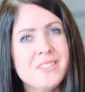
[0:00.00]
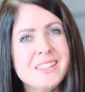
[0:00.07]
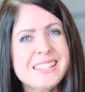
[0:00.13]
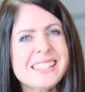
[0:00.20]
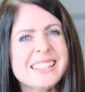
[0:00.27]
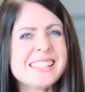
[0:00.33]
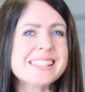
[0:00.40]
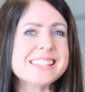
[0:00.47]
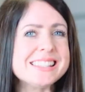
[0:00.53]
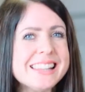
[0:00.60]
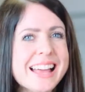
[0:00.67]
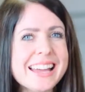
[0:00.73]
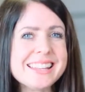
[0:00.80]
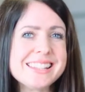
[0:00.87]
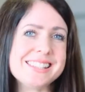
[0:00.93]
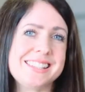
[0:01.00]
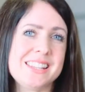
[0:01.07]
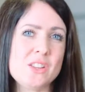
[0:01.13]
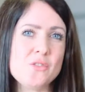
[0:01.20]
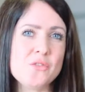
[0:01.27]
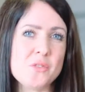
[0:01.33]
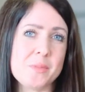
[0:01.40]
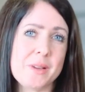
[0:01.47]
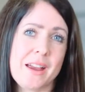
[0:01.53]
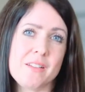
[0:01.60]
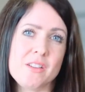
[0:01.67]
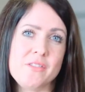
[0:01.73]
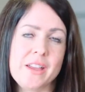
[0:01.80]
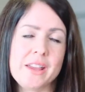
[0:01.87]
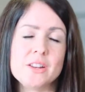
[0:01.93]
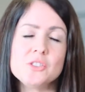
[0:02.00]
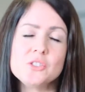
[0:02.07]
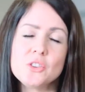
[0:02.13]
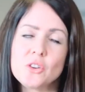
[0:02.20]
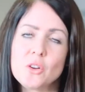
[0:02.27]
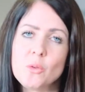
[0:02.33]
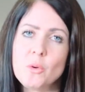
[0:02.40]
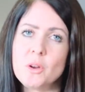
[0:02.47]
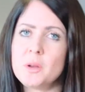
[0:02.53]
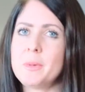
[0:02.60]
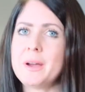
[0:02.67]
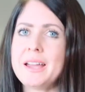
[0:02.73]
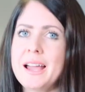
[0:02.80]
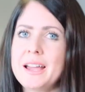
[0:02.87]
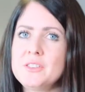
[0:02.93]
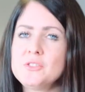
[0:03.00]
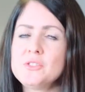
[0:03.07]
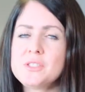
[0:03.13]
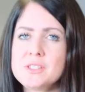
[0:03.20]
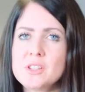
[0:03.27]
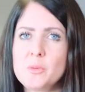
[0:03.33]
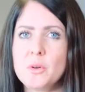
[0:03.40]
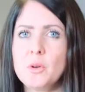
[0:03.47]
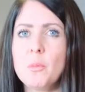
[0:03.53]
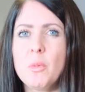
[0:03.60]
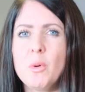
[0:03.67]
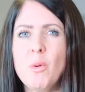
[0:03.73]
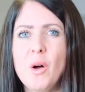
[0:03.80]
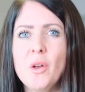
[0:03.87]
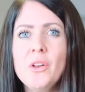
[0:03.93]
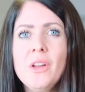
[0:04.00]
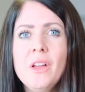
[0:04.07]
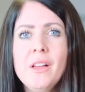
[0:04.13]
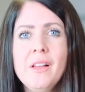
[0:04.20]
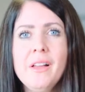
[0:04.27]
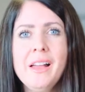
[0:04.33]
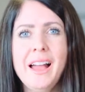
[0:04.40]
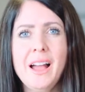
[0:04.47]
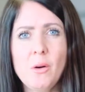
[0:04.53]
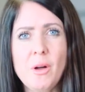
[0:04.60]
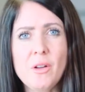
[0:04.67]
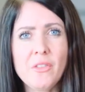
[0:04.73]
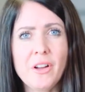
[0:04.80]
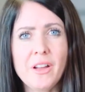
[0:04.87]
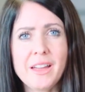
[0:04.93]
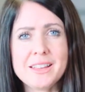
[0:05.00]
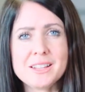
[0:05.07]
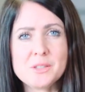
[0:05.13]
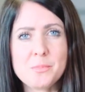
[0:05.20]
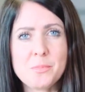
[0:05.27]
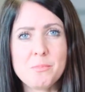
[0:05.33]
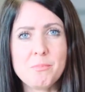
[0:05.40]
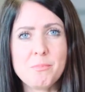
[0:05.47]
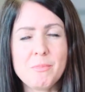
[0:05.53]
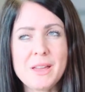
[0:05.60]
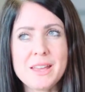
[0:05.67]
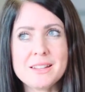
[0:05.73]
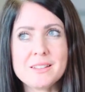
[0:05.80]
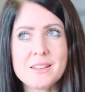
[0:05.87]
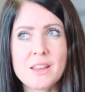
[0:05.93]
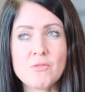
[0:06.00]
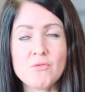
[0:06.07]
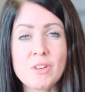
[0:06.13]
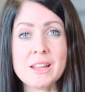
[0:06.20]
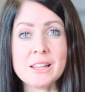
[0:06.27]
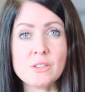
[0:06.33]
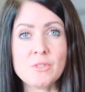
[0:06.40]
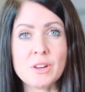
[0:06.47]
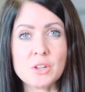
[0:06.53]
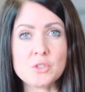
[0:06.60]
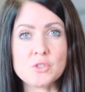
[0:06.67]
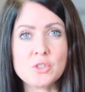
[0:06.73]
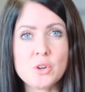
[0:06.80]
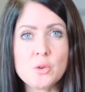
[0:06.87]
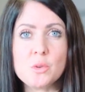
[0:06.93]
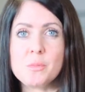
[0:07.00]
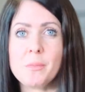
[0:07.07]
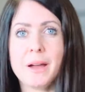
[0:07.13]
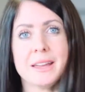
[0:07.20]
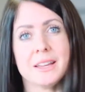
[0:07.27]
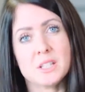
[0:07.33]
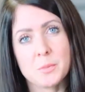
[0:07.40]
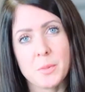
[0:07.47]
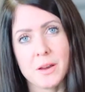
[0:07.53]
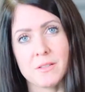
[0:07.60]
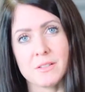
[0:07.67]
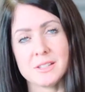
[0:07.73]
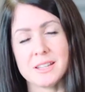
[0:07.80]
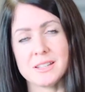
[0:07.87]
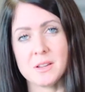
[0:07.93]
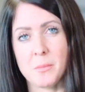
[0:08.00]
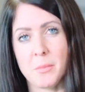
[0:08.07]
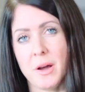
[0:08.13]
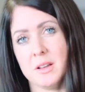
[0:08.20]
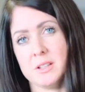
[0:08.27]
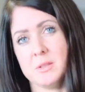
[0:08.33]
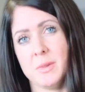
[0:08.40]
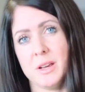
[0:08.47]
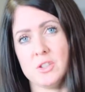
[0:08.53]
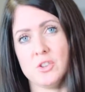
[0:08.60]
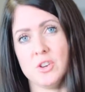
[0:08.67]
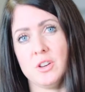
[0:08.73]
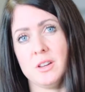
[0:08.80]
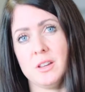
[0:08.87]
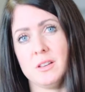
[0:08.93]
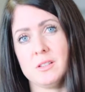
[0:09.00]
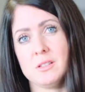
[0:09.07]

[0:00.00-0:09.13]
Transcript: This is a slight steal from Gary Vaynerchuk, one of my idols, still my number one. However, it really rings true with my experiences and part of my journey.